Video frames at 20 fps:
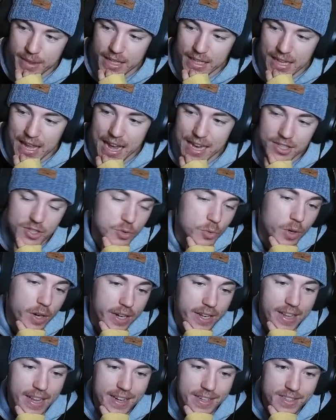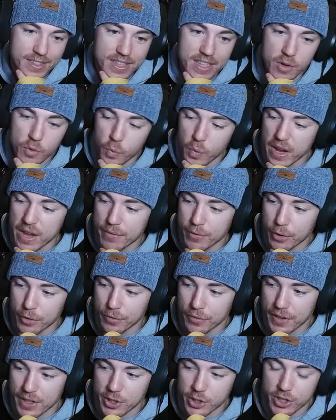the last one, and that is the Weevil
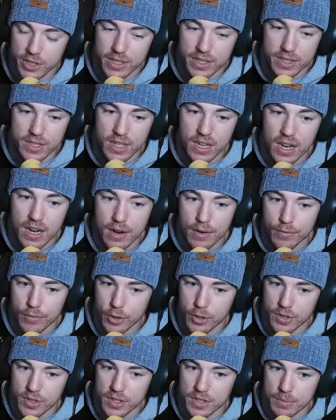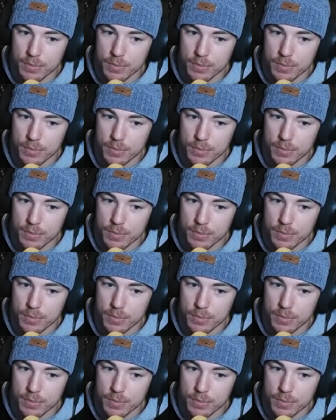Fishes versus